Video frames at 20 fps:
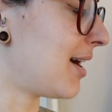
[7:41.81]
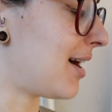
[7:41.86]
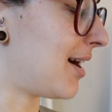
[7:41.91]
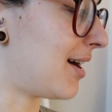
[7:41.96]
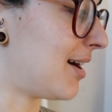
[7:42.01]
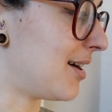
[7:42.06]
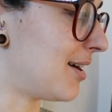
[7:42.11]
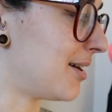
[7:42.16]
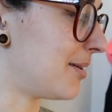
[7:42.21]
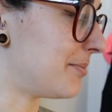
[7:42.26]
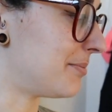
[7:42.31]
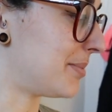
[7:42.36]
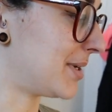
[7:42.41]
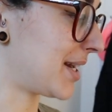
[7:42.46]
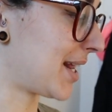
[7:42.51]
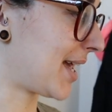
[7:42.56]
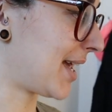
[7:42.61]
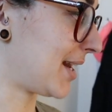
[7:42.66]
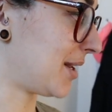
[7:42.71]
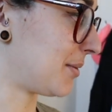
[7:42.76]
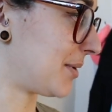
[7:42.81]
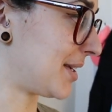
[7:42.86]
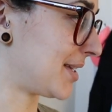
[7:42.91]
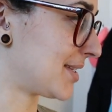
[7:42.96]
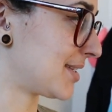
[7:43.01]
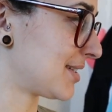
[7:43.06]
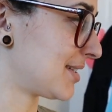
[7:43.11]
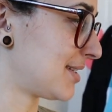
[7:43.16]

But anyways,